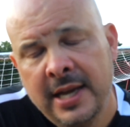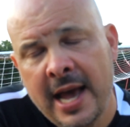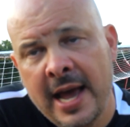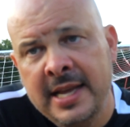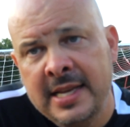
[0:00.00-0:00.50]

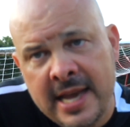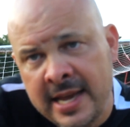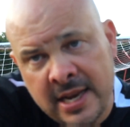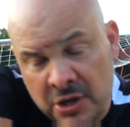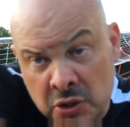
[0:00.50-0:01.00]
and he,
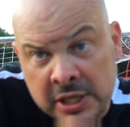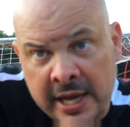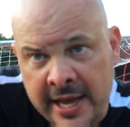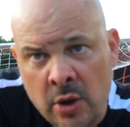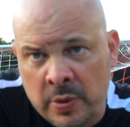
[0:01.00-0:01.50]
he yeah, like you
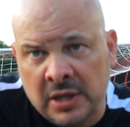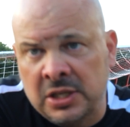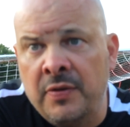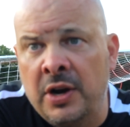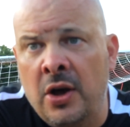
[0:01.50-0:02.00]
say, helped get us
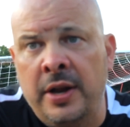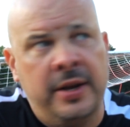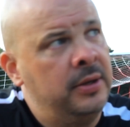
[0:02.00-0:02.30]
over the line.